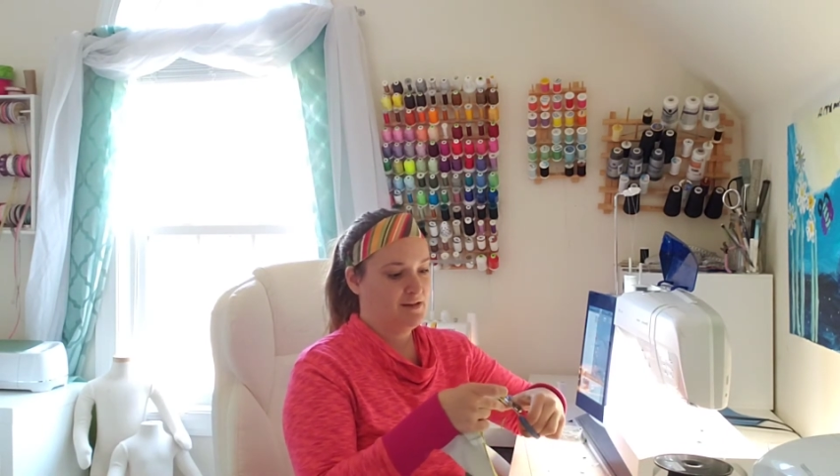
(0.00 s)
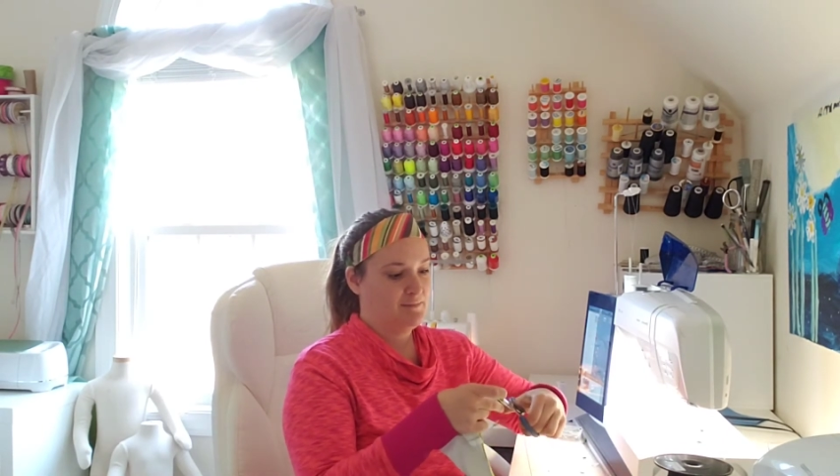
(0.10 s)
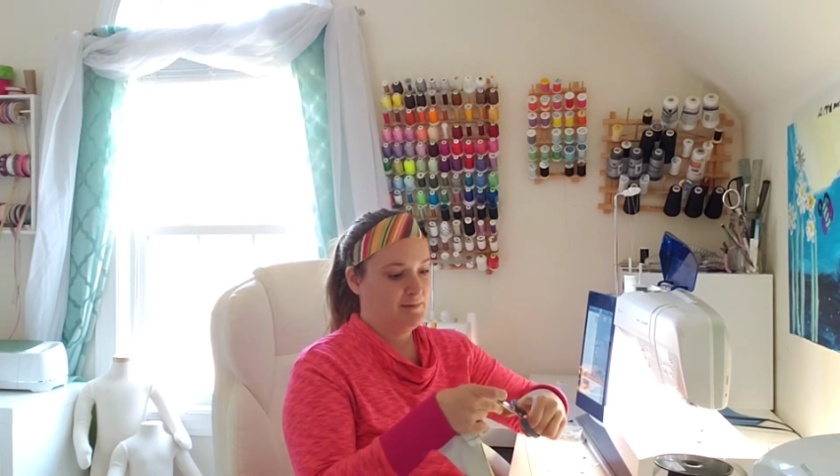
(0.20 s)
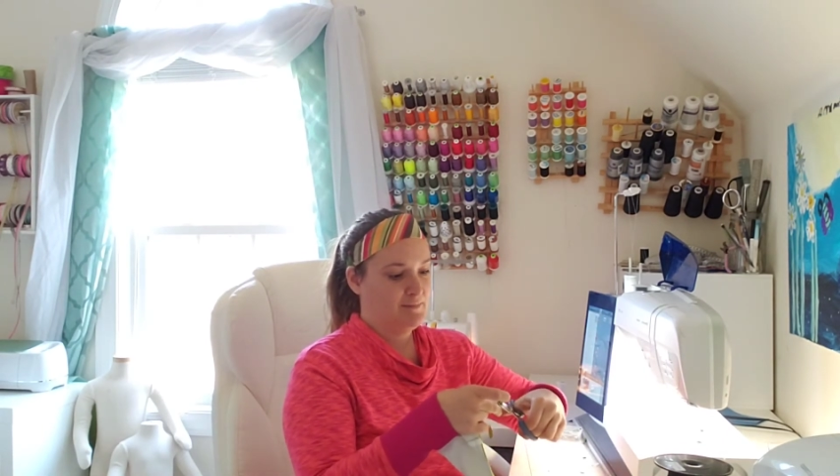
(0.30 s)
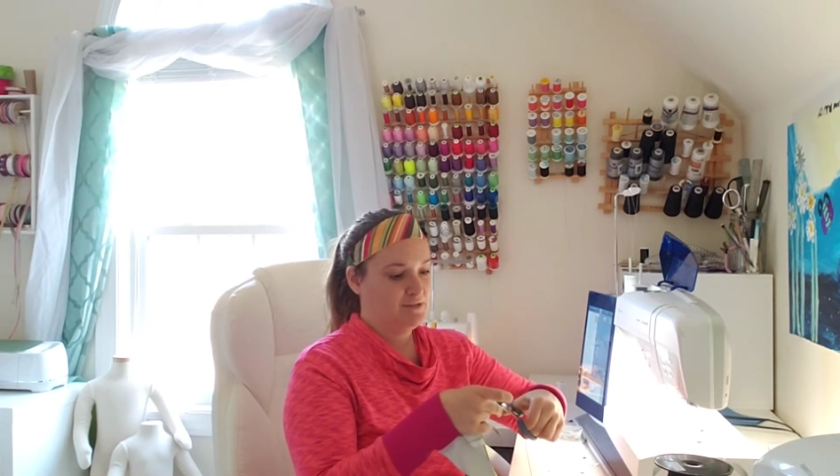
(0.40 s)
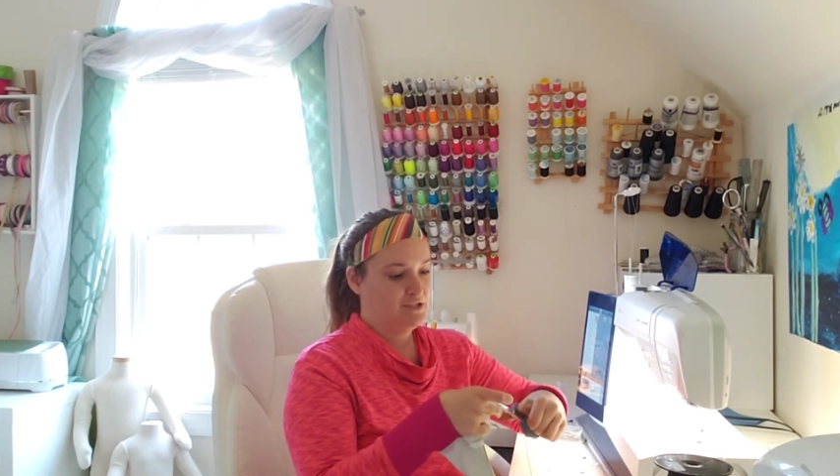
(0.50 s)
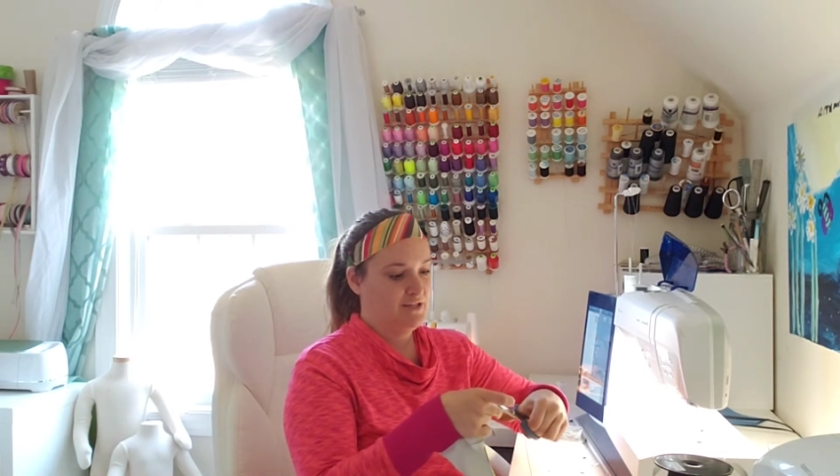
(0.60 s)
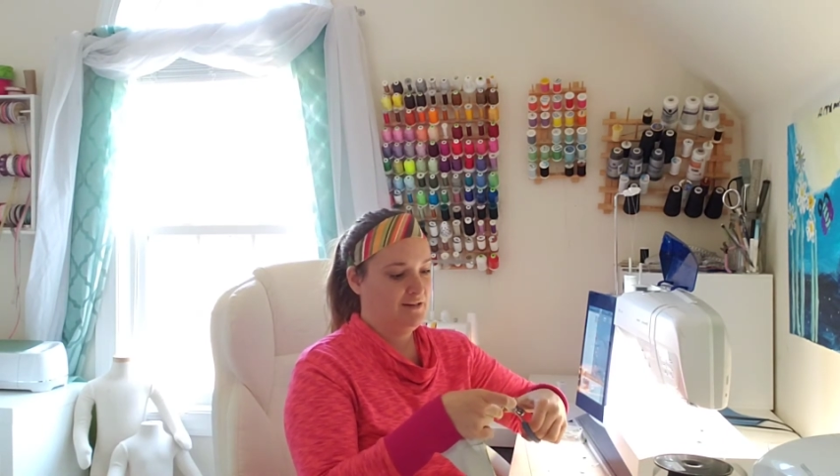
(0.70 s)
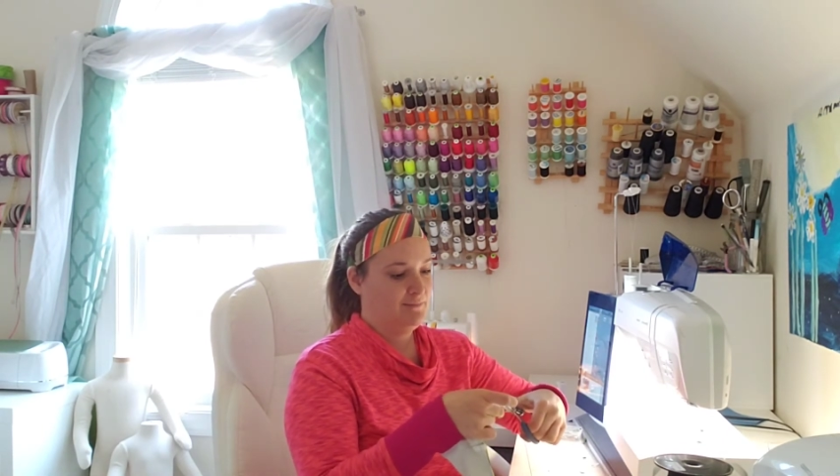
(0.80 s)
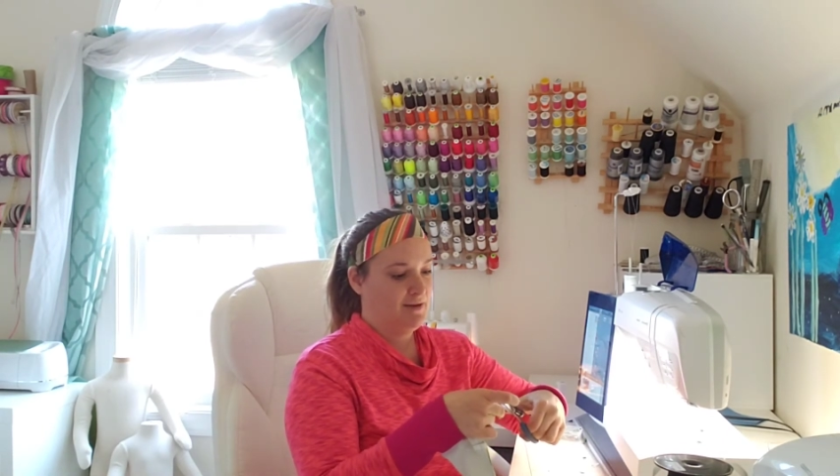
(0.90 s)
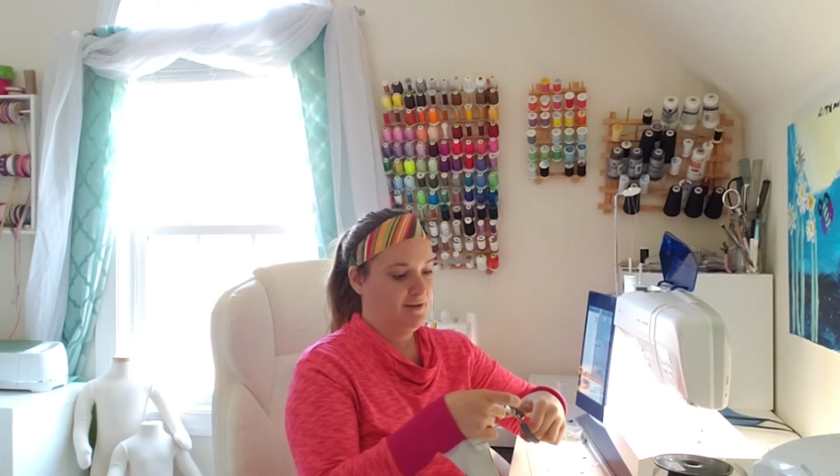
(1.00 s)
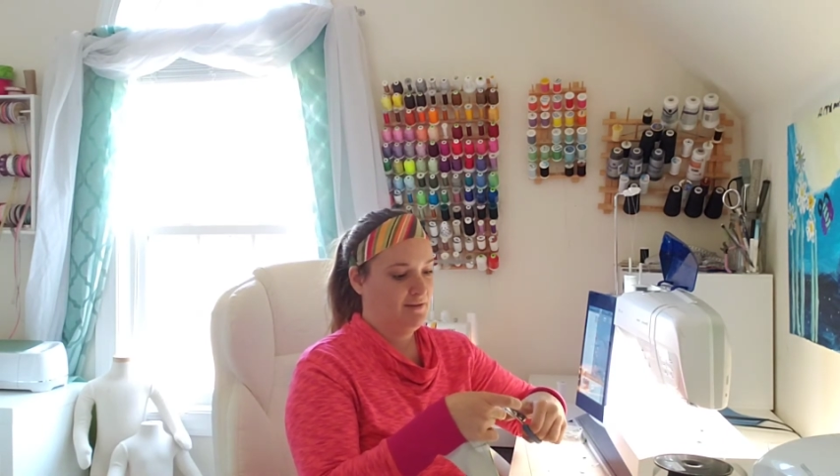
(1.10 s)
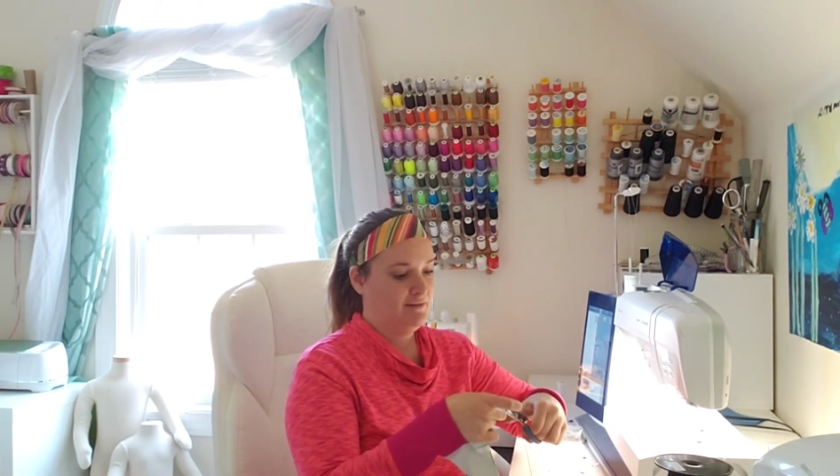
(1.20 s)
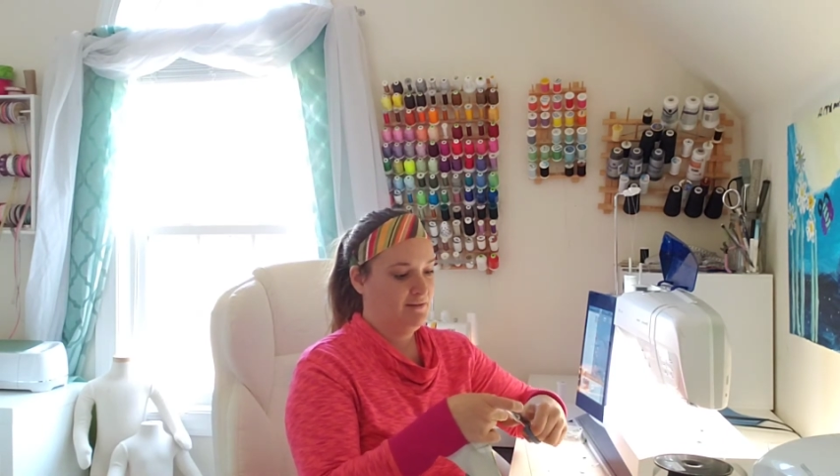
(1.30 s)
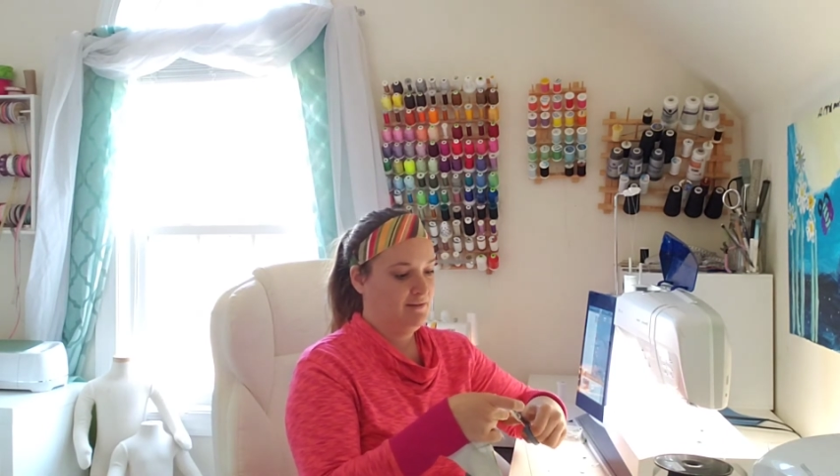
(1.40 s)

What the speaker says: out my machine by